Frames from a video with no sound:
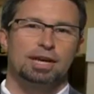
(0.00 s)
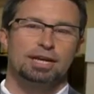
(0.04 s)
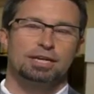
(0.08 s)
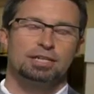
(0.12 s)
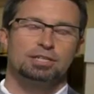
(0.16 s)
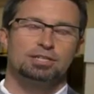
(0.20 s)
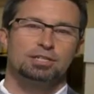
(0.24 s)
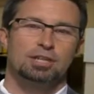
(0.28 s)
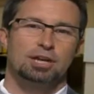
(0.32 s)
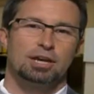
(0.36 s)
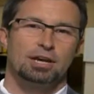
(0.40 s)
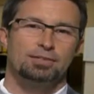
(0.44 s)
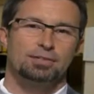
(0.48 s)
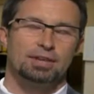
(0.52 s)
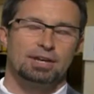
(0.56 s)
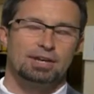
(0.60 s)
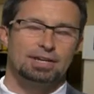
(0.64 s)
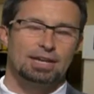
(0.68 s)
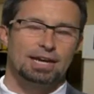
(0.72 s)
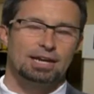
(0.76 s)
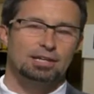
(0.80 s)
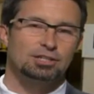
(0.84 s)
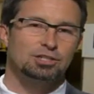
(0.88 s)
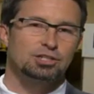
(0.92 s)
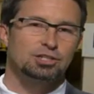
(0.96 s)
has uh, they
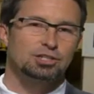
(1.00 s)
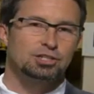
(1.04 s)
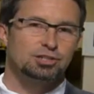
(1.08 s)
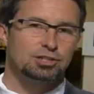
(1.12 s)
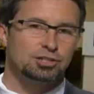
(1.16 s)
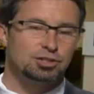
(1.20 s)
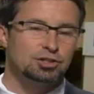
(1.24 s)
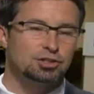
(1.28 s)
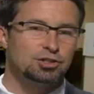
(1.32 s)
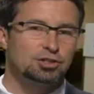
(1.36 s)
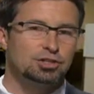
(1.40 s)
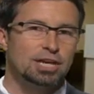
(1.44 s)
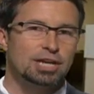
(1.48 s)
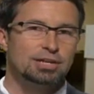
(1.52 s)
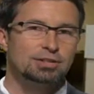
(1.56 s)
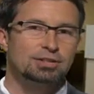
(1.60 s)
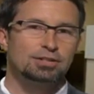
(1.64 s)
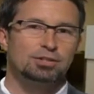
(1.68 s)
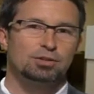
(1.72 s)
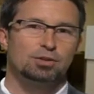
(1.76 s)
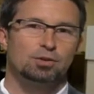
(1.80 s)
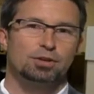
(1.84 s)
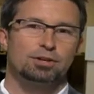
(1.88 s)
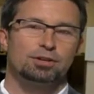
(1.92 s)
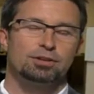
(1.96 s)
announced Tuesday
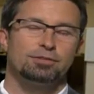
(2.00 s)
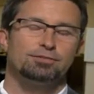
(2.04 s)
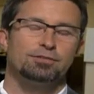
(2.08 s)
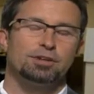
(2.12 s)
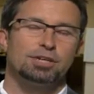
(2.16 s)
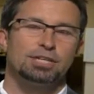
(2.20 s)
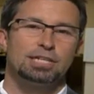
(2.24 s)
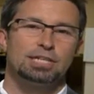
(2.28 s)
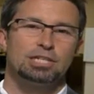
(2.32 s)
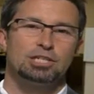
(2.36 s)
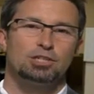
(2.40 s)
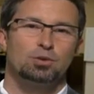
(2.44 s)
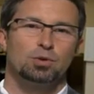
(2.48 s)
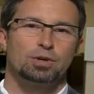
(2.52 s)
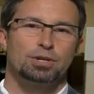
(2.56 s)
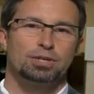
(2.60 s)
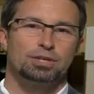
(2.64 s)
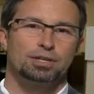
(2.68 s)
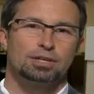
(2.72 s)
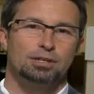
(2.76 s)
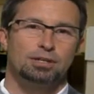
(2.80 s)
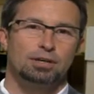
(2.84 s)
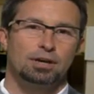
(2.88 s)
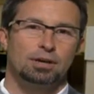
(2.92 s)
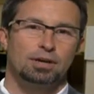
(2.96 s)
that they're going to fund a
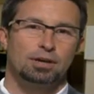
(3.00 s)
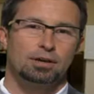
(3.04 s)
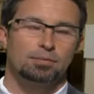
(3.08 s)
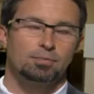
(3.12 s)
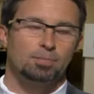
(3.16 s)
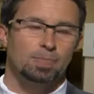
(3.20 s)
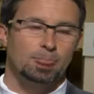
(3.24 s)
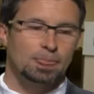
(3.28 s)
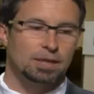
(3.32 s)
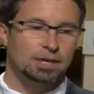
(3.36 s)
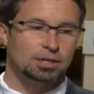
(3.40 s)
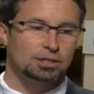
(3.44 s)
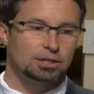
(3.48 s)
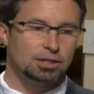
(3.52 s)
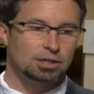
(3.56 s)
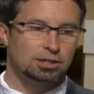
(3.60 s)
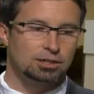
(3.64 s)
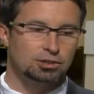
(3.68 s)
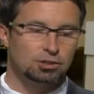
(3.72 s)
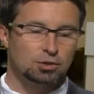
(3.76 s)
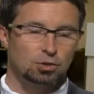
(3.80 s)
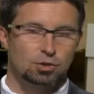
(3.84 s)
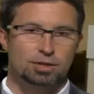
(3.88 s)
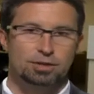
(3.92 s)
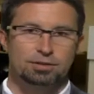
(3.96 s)
joint uh, a,
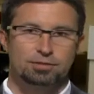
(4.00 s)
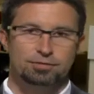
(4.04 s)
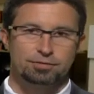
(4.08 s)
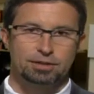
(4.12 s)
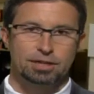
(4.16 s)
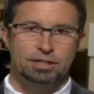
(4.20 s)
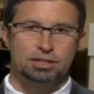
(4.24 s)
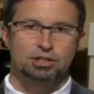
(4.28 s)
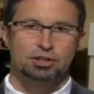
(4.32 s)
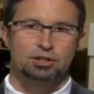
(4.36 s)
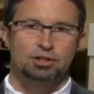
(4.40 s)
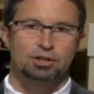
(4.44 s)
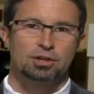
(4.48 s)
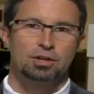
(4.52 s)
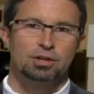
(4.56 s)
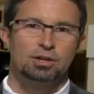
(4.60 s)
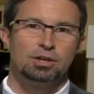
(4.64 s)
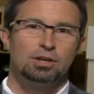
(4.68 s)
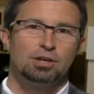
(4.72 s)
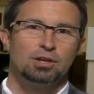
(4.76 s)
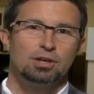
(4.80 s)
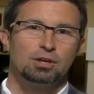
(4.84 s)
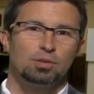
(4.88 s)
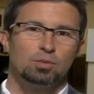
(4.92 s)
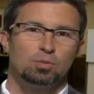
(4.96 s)
a, joint venture
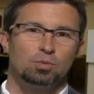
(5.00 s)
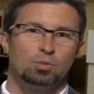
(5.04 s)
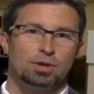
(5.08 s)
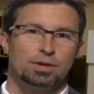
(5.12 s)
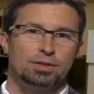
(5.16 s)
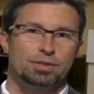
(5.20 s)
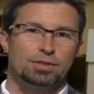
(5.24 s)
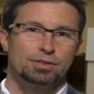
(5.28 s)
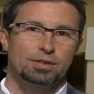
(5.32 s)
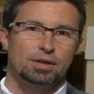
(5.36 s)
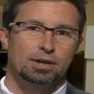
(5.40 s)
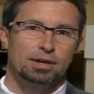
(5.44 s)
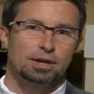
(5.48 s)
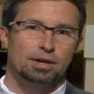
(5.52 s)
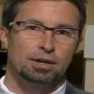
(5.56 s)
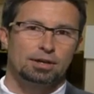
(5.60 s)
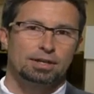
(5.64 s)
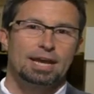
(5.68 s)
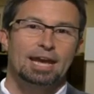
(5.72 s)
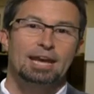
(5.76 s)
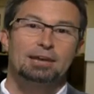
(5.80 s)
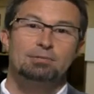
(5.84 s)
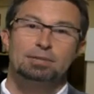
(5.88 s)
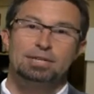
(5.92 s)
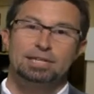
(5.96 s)
with uh,
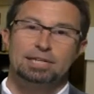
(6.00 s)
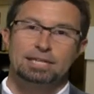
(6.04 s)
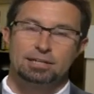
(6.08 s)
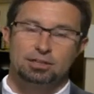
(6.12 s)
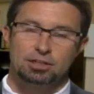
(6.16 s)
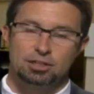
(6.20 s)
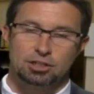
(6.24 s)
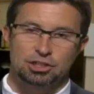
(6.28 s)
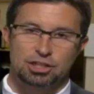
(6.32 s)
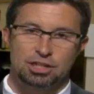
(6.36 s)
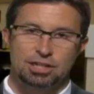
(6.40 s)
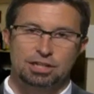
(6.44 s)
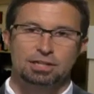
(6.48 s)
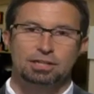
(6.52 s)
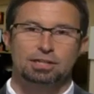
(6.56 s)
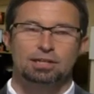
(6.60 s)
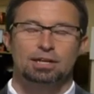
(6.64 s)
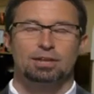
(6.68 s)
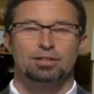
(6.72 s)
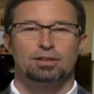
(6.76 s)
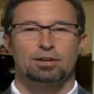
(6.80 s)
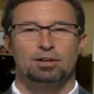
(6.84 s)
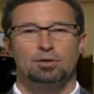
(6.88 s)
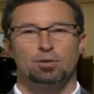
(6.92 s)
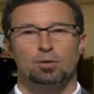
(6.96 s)
Caiman Energy,
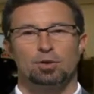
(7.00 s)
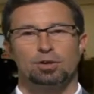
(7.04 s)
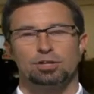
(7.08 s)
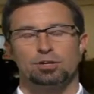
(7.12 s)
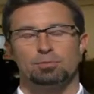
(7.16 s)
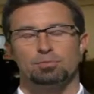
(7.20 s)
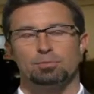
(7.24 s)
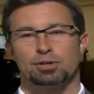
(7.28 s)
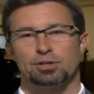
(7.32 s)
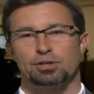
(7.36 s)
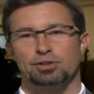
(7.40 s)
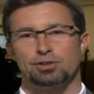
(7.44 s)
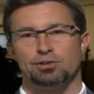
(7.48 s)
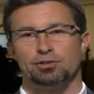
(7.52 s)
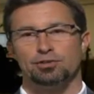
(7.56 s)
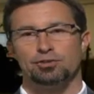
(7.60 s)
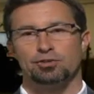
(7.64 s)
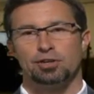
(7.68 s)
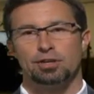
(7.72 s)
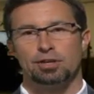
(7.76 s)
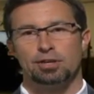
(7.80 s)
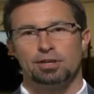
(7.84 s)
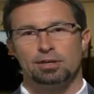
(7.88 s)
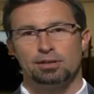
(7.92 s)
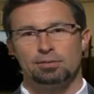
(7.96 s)
and they're going to
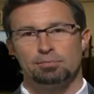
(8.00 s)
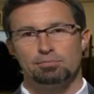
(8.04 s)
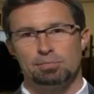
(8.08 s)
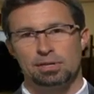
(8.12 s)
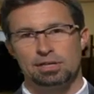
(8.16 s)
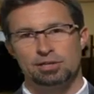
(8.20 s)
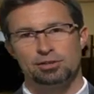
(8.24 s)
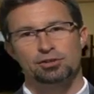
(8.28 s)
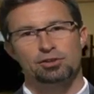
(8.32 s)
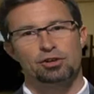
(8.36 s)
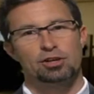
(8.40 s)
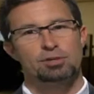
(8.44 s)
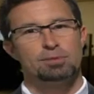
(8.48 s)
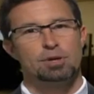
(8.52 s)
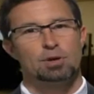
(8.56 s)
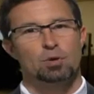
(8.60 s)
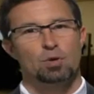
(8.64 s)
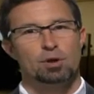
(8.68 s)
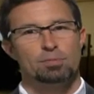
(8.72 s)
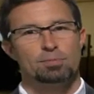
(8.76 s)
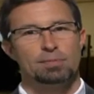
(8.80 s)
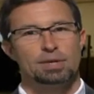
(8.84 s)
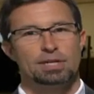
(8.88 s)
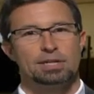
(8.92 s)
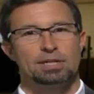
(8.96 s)
produce midstream
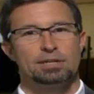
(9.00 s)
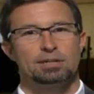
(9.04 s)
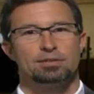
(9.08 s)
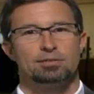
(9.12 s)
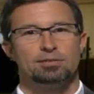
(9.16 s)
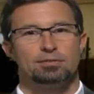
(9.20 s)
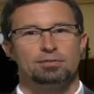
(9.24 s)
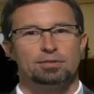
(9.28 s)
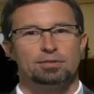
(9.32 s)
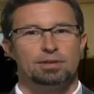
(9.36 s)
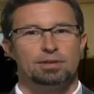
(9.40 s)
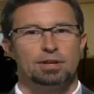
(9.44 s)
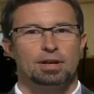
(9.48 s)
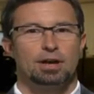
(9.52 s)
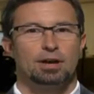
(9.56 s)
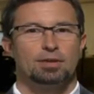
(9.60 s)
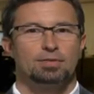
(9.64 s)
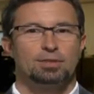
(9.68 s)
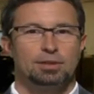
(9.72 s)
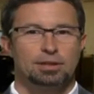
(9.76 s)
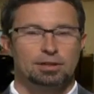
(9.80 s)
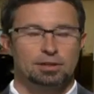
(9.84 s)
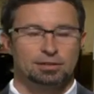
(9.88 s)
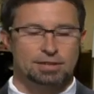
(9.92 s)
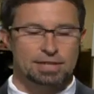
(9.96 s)
equipment
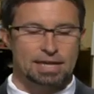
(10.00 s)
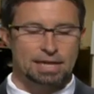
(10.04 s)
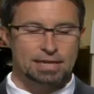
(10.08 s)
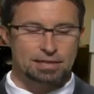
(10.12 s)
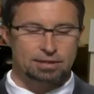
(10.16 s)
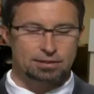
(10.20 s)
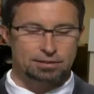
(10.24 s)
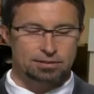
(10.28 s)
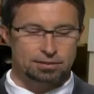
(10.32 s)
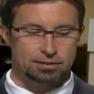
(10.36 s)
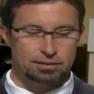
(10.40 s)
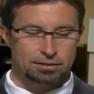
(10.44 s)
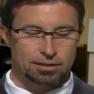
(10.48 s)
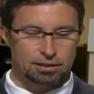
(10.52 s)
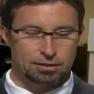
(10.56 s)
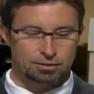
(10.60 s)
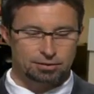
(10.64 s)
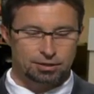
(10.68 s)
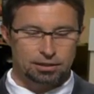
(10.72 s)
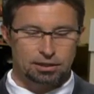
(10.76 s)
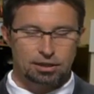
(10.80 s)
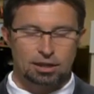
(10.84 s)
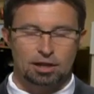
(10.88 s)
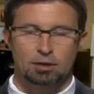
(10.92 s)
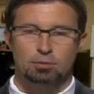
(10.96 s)
uh, that'll take
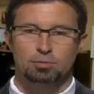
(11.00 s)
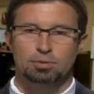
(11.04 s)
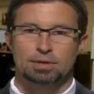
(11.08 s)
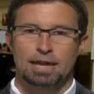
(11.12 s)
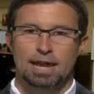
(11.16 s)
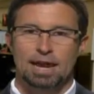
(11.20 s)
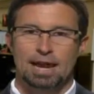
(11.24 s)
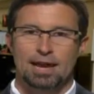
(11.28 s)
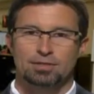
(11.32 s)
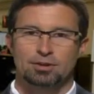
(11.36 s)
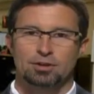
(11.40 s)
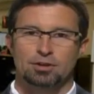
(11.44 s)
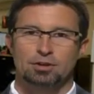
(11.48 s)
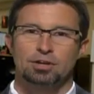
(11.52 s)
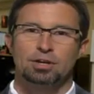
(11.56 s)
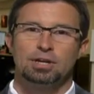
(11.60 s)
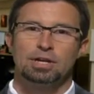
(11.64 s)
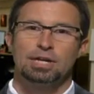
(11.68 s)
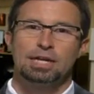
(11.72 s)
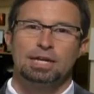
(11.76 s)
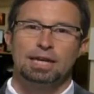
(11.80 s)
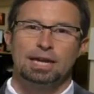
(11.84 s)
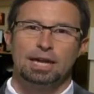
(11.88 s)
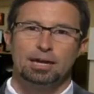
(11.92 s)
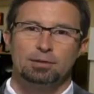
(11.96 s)
that, that'll help gather
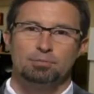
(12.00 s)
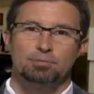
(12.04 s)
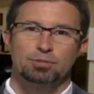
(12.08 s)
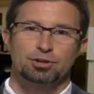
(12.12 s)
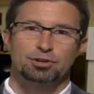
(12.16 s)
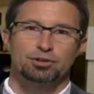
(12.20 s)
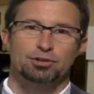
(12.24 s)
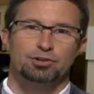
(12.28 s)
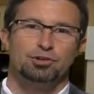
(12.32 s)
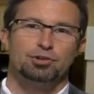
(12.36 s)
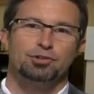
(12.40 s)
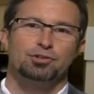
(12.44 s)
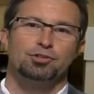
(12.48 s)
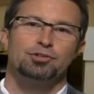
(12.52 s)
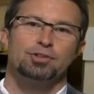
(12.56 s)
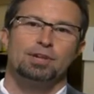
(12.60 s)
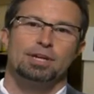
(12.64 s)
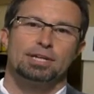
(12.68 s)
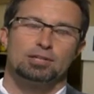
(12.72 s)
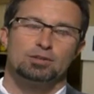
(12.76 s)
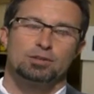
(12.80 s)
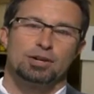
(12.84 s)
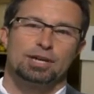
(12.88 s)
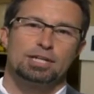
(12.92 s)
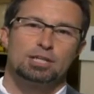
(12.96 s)
and produce
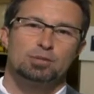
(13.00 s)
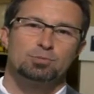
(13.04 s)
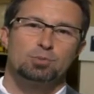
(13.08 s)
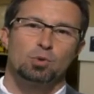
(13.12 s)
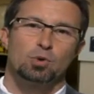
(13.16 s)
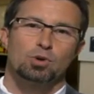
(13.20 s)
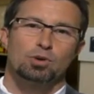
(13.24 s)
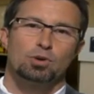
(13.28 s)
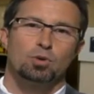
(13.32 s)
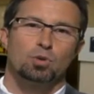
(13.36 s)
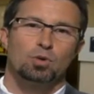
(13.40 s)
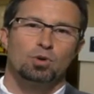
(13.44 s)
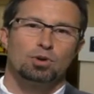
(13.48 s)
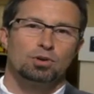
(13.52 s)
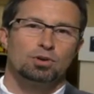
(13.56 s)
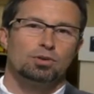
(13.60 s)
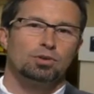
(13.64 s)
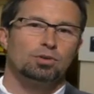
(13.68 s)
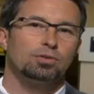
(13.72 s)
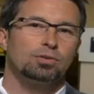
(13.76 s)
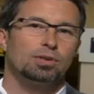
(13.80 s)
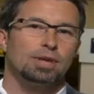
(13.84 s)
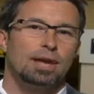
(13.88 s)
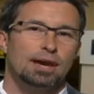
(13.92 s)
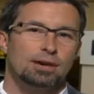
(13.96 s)
and transport
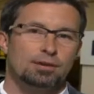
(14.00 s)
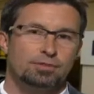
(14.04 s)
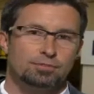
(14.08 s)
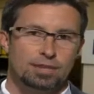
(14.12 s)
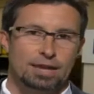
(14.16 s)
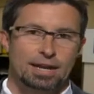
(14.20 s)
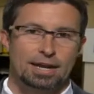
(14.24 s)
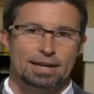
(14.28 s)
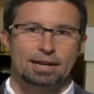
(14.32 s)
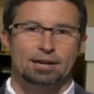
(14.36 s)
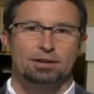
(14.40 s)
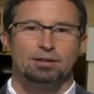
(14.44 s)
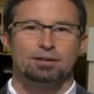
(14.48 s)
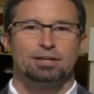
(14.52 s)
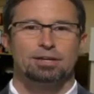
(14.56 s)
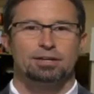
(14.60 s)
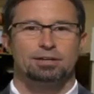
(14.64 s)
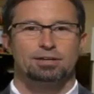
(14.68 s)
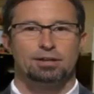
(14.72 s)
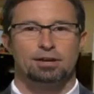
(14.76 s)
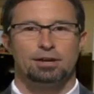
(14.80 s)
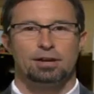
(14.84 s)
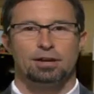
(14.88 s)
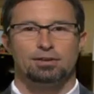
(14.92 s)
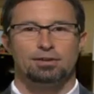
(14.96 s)
oil out of that
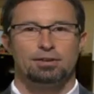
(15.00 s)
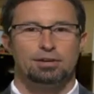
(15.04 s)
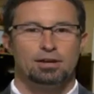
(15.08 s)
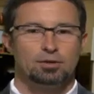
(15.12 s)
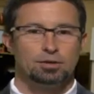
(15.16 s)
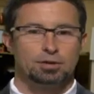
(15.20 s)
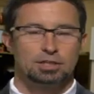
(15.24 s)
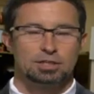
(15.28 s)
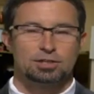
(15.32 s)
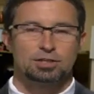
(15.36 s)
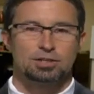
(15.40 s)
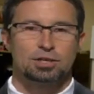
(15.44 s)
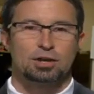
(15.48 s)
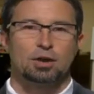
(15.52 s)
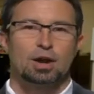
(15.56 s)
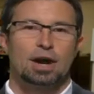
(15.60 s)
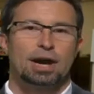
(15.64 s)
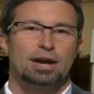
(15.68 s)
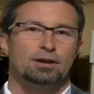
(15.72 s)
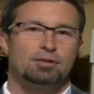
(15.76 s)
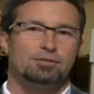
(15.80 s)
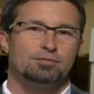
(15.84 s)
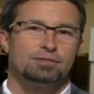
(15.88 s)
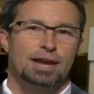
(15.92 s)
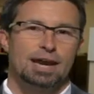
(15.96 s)
area uh, known as the
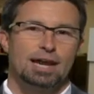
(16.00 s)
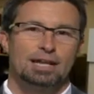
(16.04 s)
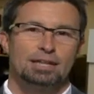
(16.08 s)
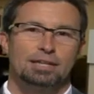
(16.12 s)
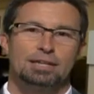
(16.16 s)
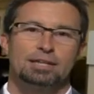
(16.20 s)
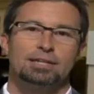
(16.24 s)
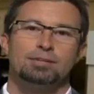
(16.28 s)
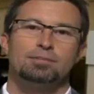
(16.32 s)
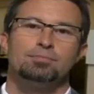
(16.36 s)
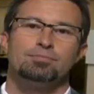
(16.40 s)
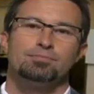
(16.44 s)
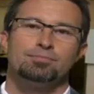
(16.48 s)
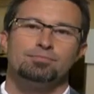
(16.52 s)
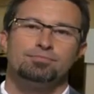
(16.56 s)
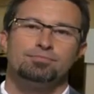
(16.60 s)
Ohio Valley.